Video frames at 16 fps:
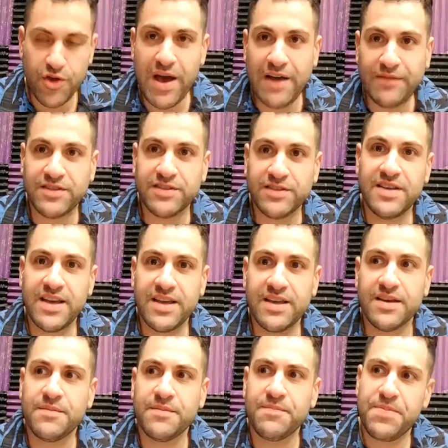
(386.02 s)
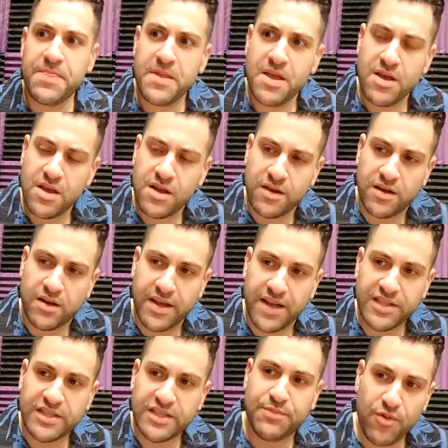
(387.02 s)
have to take
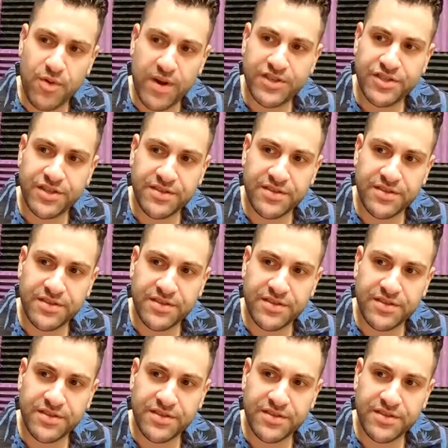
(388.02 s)
inspiration